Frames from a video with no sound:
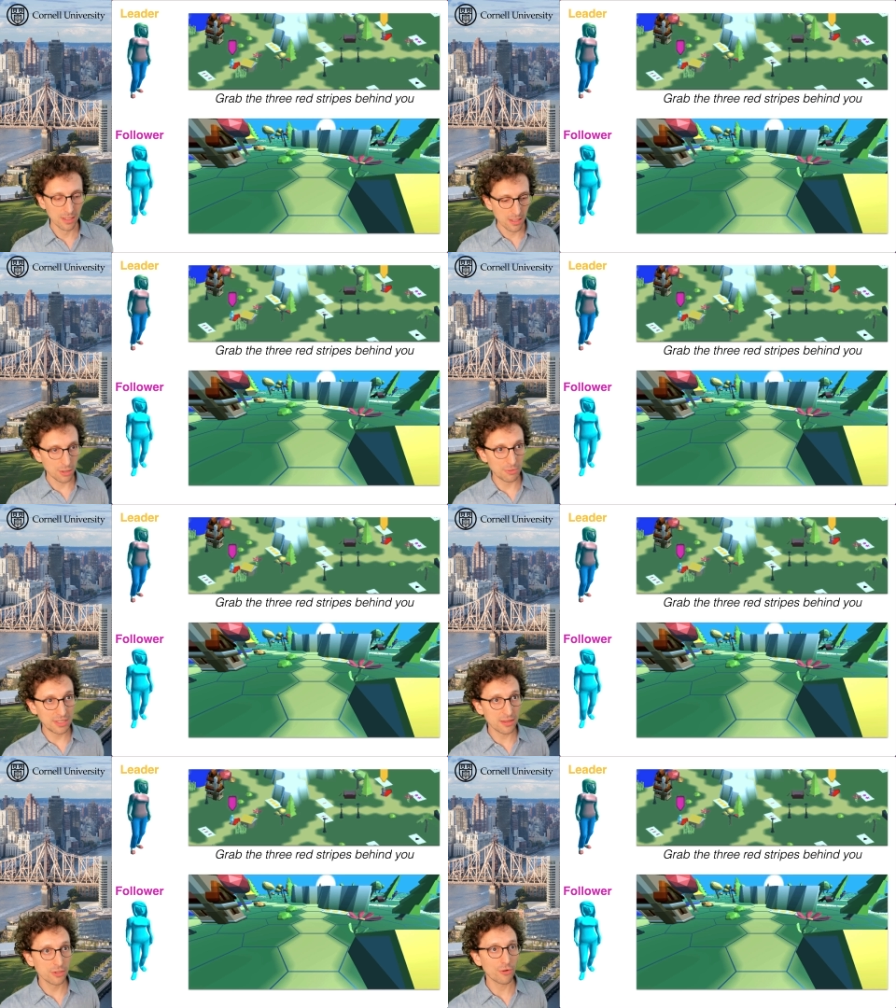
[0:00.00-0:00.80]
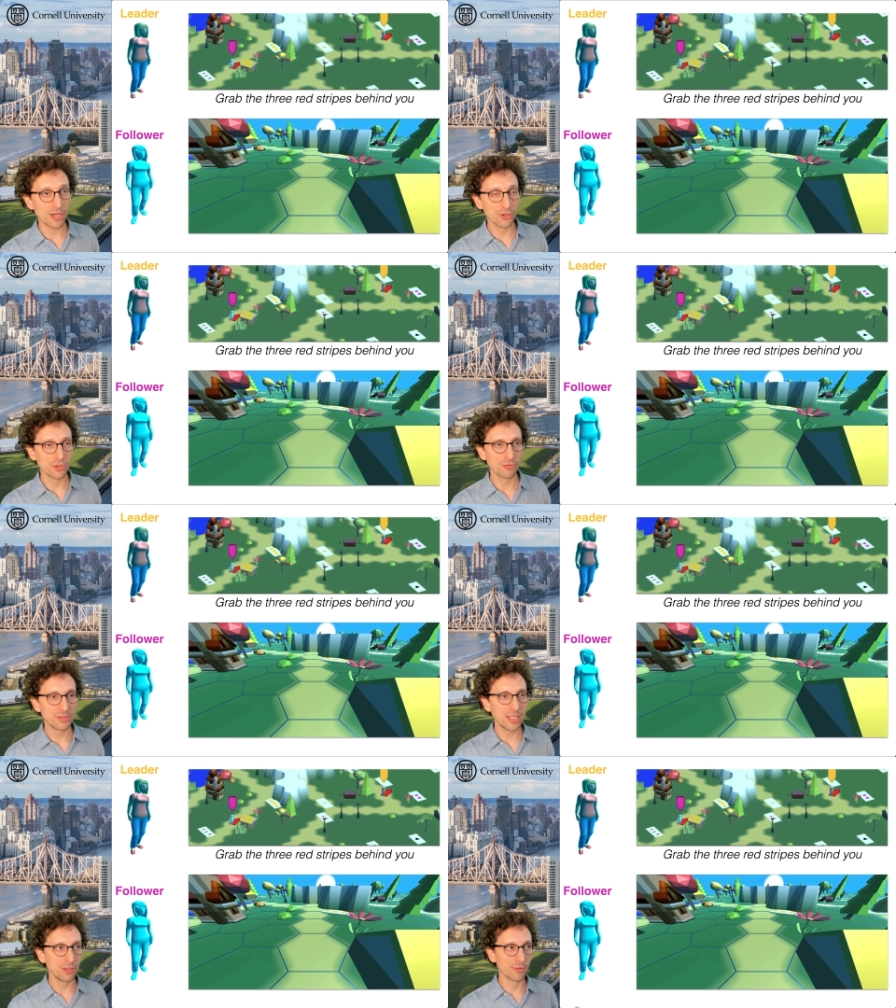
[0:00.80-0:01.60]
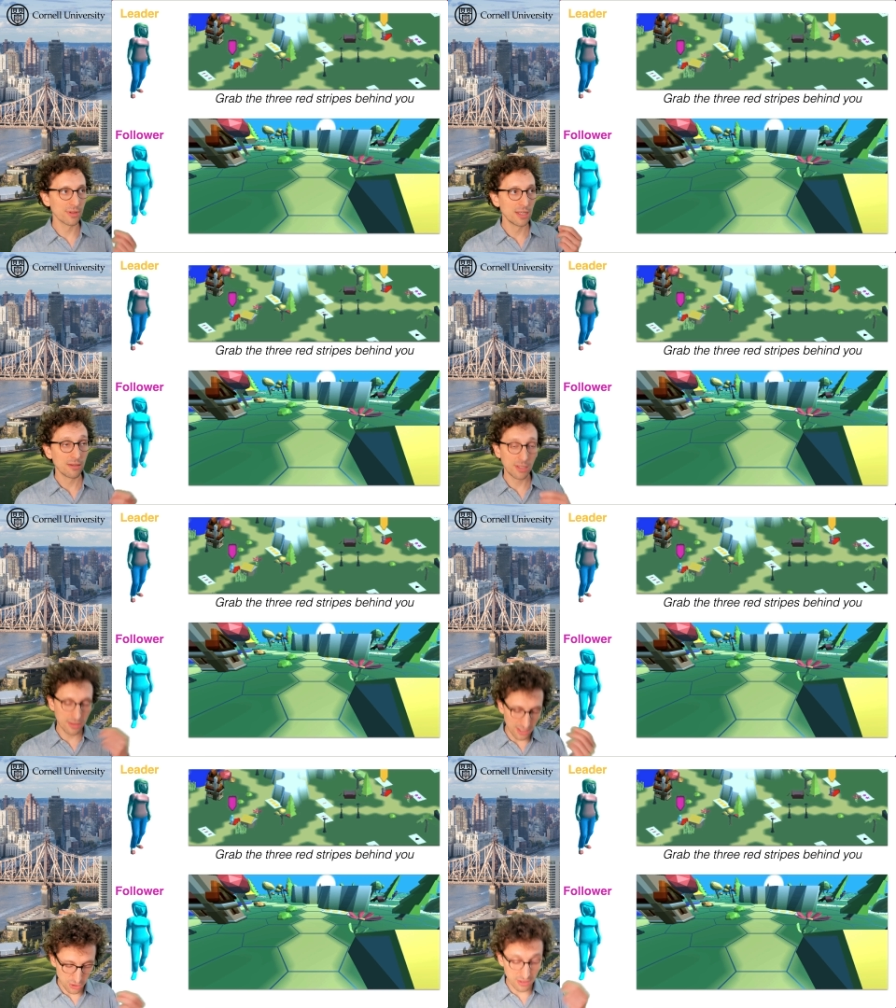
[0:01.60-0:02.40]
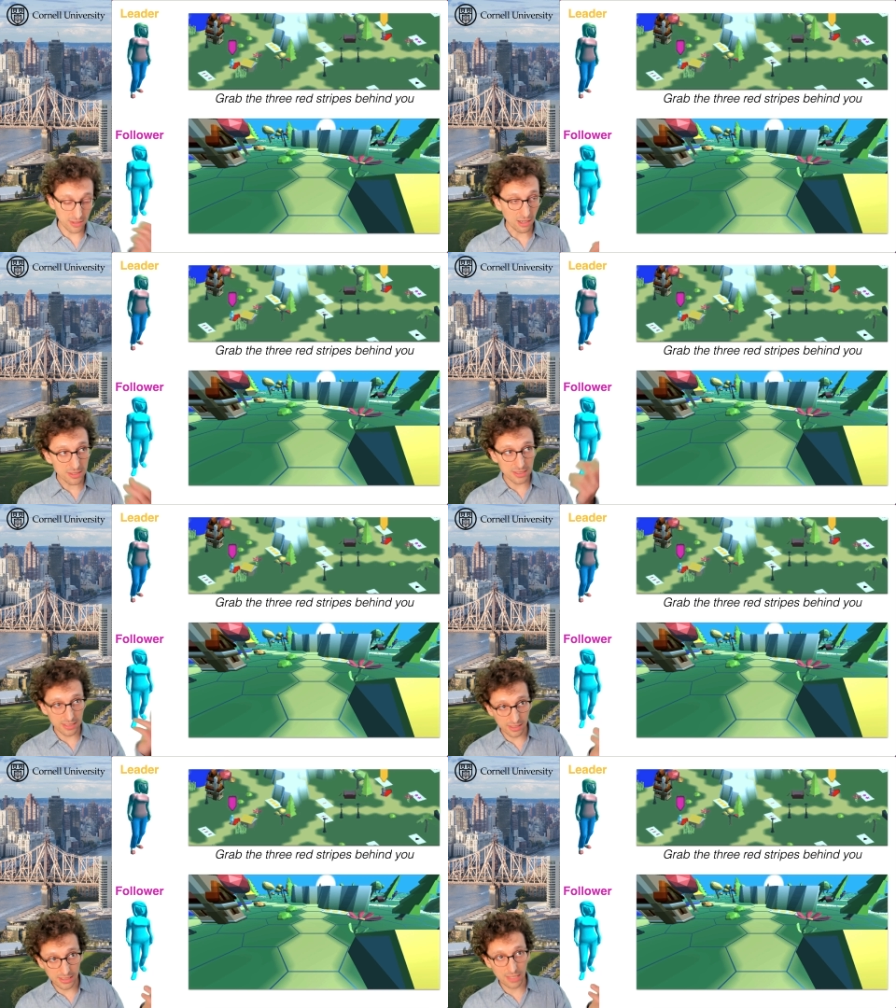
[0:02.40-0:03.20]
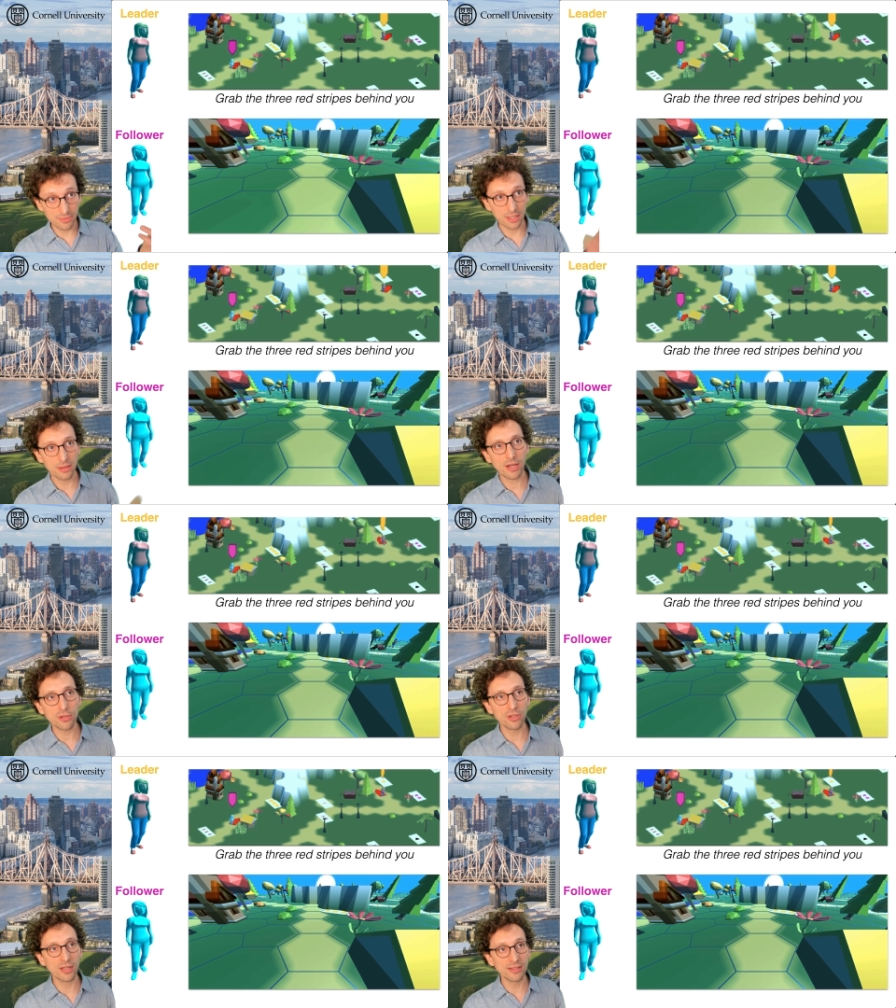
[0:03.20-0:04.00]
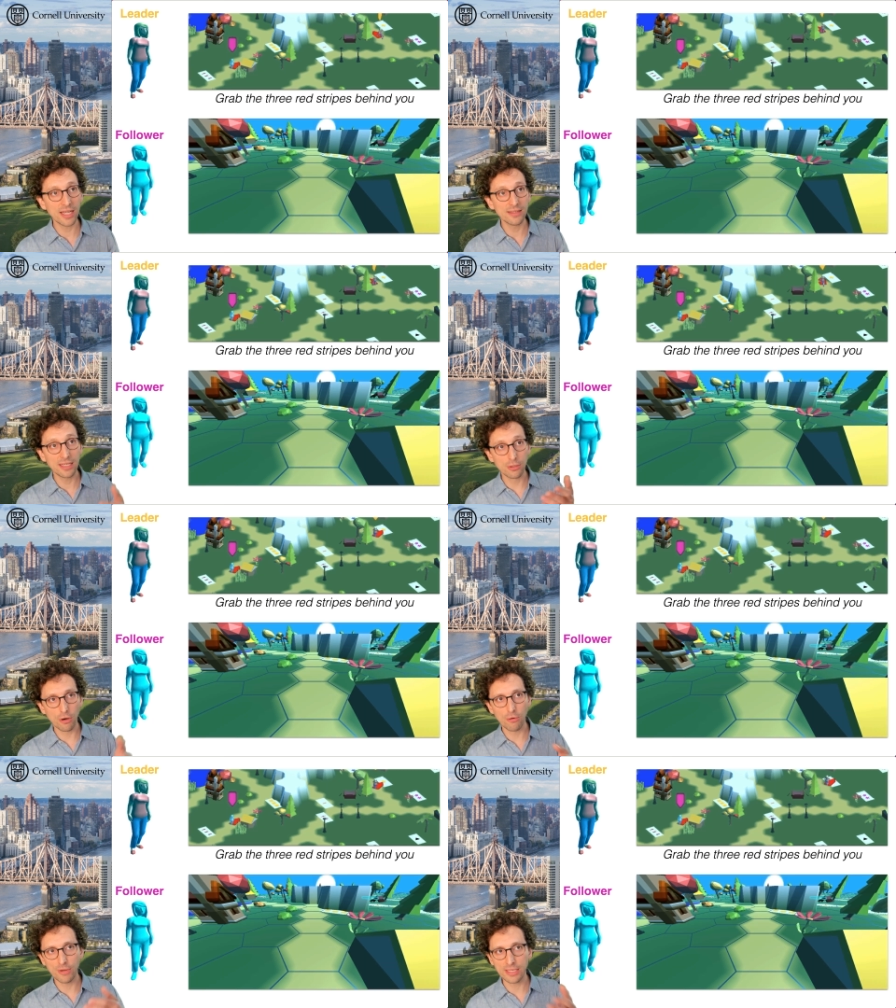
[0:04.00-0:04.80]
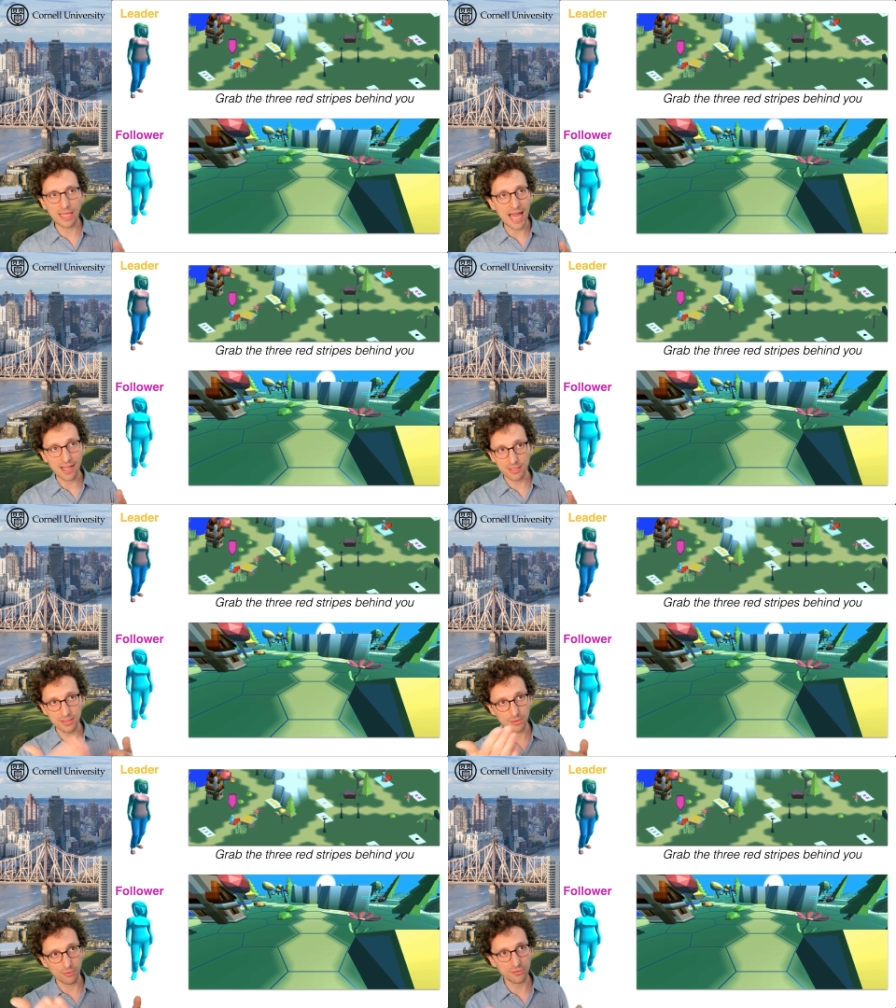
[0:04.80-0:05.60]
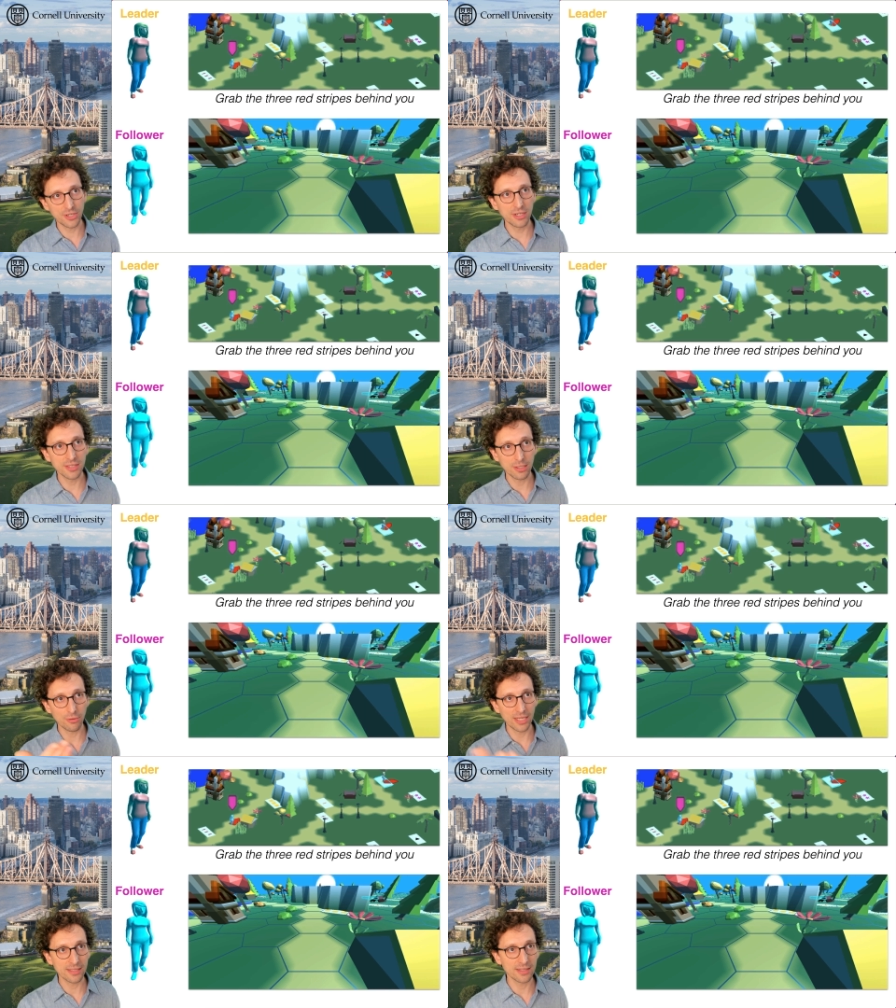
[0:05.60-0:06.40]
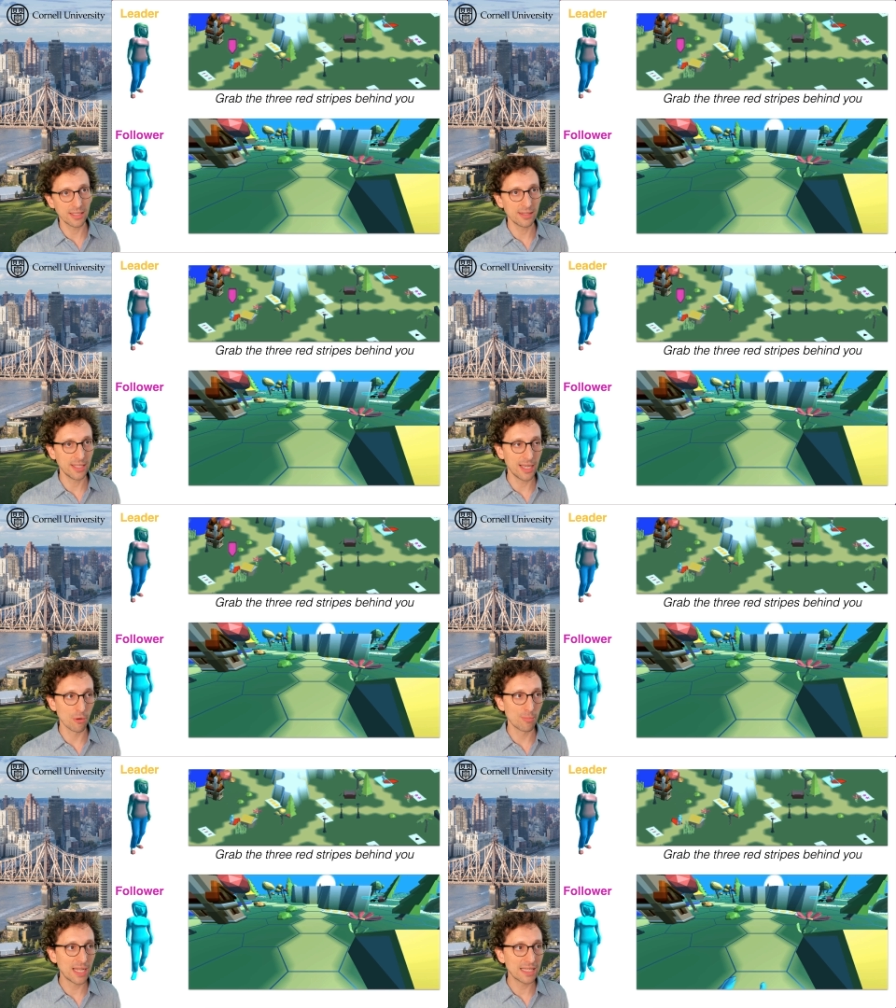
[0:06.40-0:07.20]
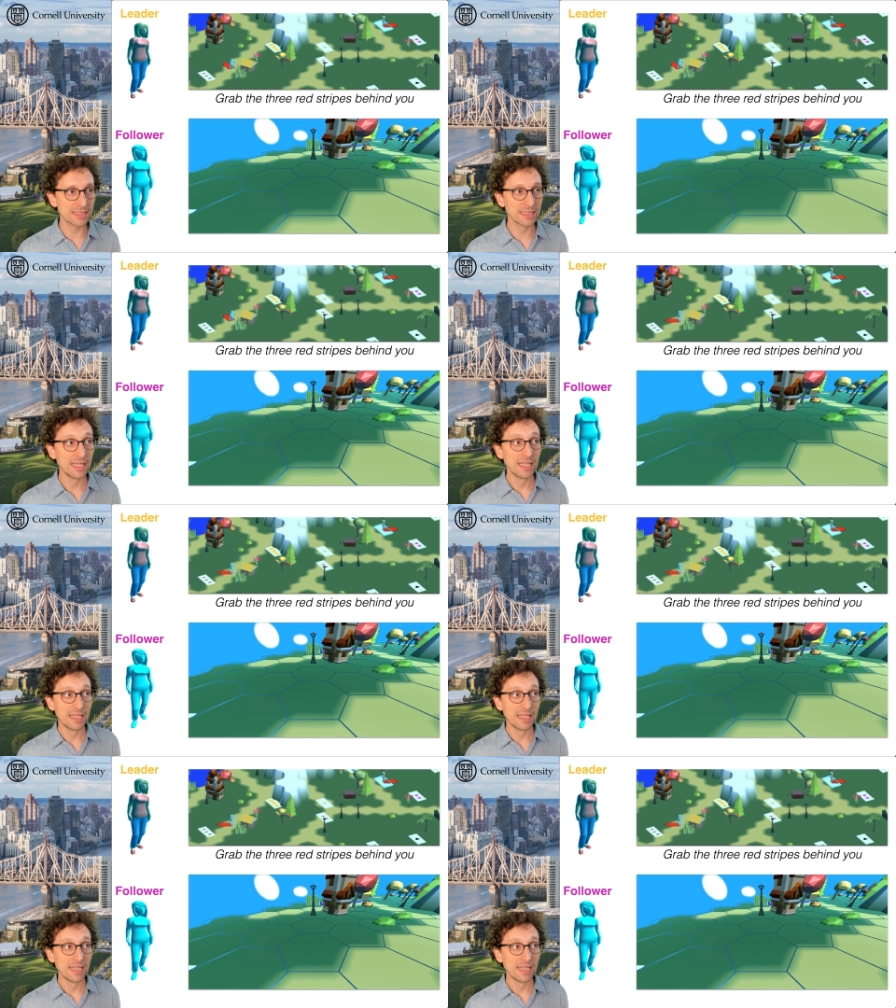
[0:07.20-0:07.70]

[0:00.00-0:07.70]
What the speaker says: So when this interaction continues, the instruction starts, the leader gives the instruction, and then they go and act in their own turn. They collect the yellow plus.